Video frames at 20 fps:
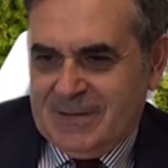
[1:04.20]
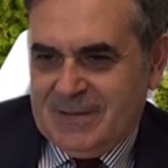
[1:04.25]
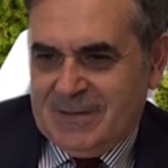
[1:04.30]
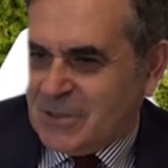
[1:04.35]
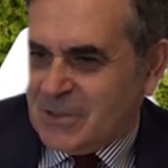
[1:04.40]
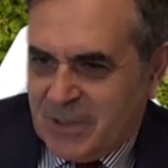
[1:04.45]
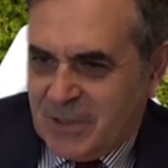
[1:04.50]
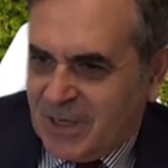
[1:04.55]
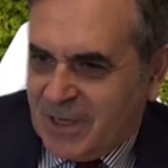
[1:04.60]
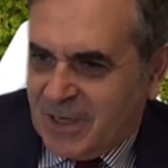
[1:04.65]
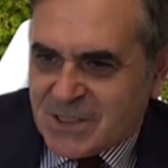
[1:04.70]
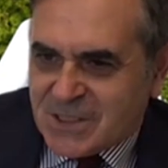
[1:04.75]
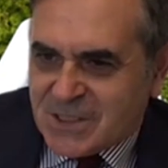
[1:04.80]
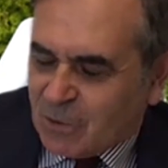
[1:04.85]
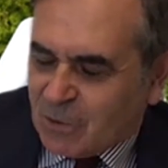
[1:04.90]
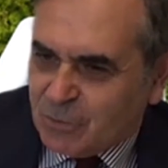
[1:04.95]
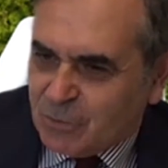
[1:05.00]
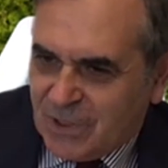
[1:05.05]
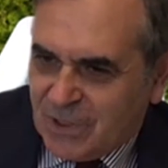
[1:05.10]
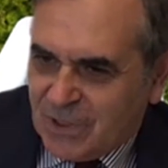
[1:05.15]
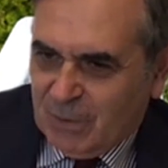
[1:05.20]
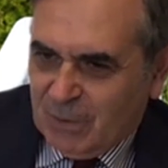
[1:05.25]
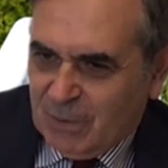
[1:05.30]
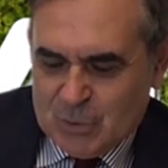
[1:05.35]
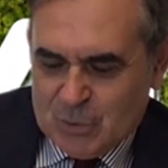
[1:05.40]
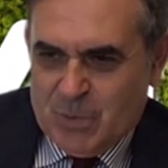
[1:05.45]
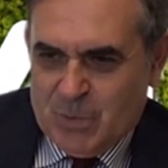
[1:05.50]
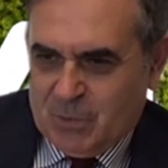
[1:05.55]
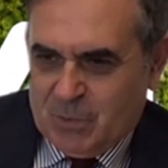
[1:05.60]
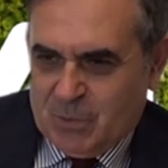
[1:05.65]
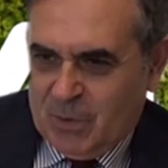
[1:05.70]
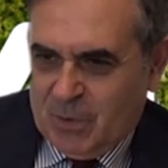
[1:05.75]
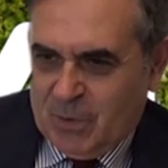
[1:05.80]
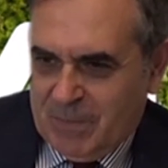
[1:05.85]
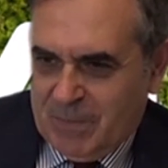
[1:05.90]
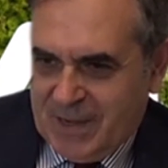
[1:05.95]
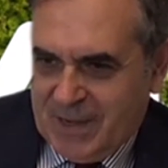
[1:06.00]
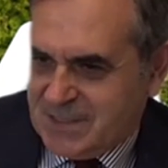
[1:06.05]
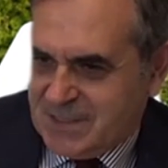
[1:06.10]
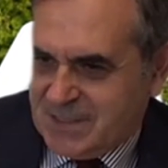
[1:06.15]
So there is a continuum between
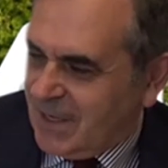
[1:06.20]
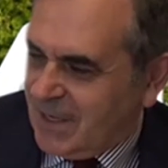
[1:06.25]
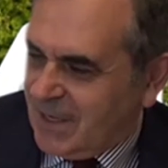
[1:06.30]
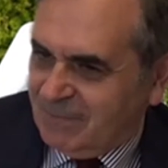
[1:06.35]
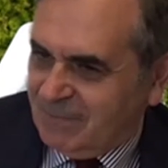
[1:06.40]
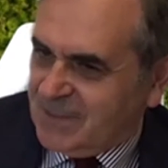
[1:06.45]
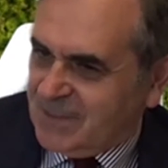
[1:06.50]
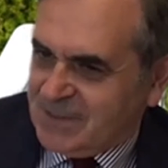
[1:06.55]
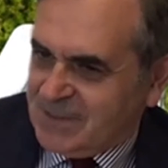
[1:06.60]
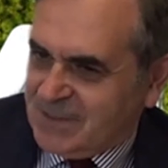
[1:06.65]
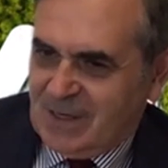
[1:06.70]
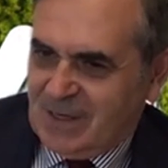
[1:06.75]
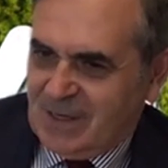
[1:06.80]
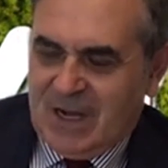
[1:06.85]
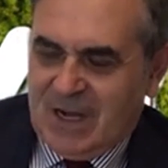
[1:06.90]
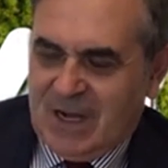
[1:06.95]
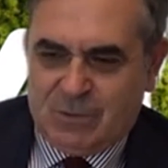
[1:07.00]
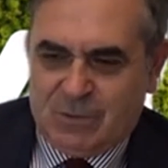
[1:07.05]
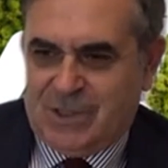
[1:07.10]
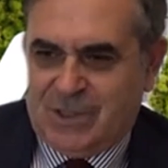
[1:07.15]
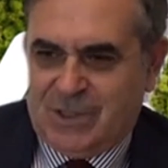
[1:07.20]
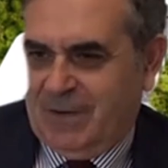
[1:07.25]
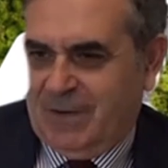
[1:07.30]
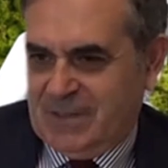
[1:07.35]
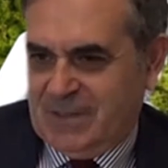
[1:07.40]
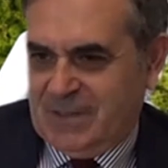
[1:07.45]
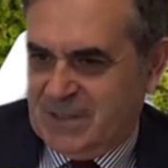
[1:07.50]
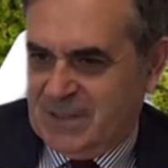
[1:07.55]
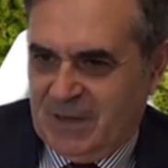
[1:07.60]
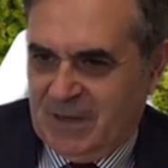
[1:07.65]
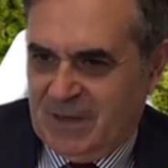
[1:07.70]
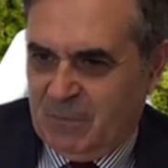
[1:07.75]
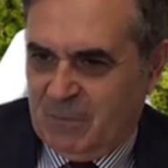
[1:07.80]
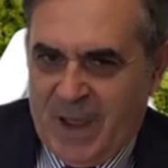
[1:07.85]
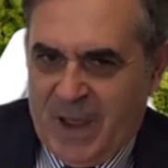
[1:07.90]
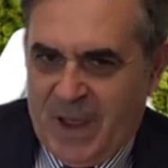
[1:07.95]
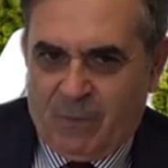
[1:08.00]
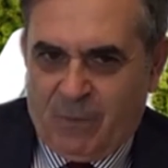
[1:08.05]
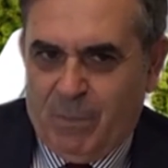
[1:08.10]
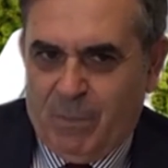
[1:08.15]
managed services and cloud services, and we
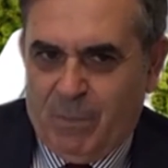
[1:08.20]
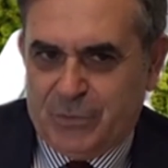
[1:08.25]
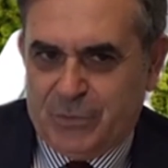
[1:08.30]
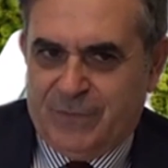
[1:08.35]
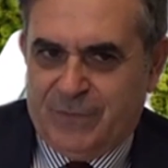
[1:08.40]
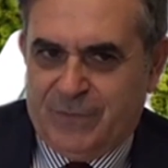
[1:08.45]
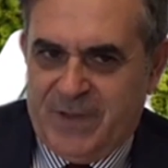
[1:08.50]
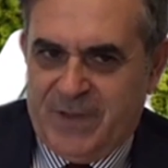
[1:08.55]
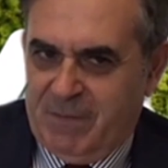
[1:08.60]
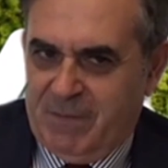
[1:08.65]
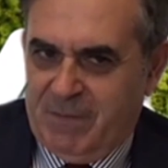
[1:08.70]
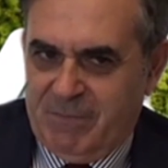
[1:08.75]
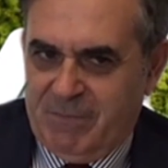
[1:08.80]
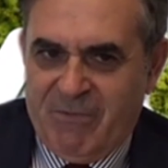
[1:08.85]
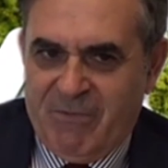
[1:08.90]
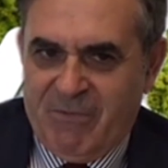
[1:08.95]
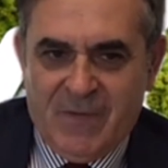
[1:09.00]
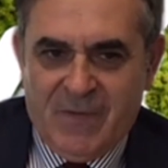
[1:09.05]
are on both of them.